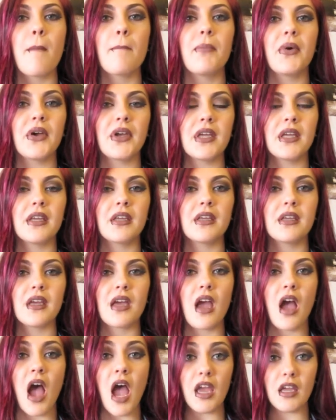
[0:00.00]
but
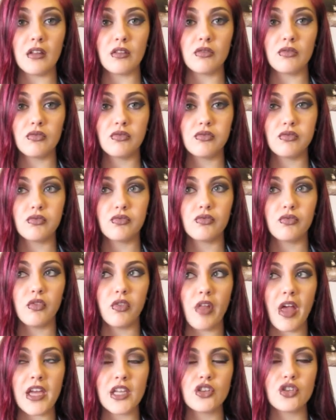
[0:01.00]
I
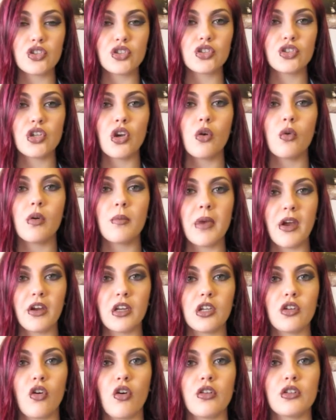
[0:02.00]
like the show
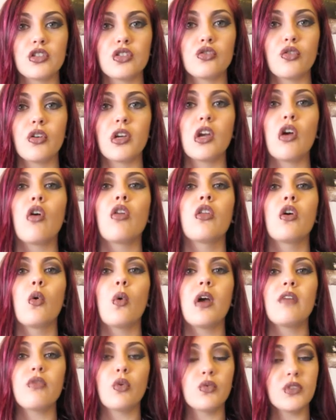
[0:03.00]
American Horror Story,
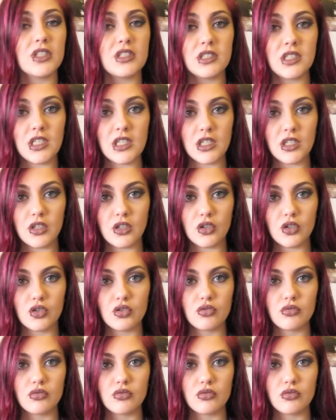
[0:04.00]
although I've only seen